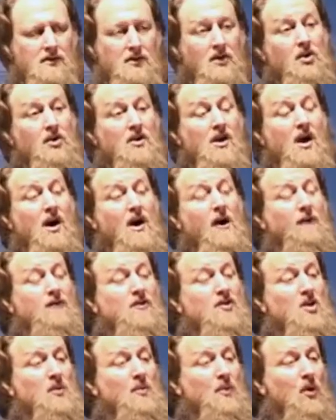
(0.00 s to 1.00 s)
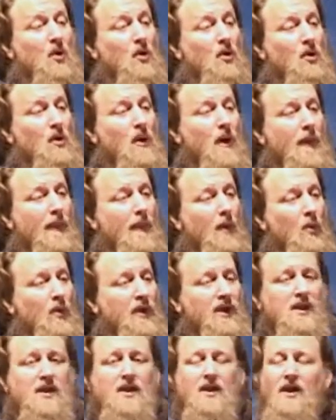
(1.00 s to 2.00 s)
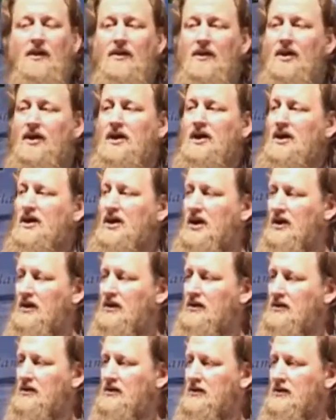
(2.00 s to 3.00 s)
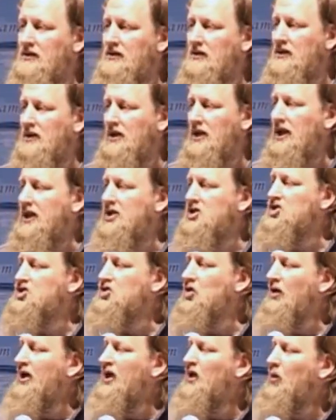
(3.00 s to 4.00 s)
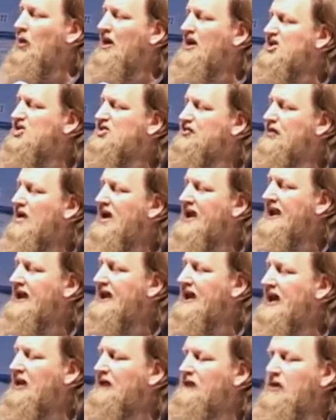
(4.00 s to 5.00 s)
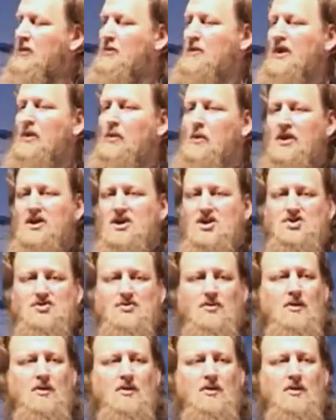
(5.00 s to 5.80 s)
Look after the poor and the weak and the needy. Enjoin what is right and forbid what is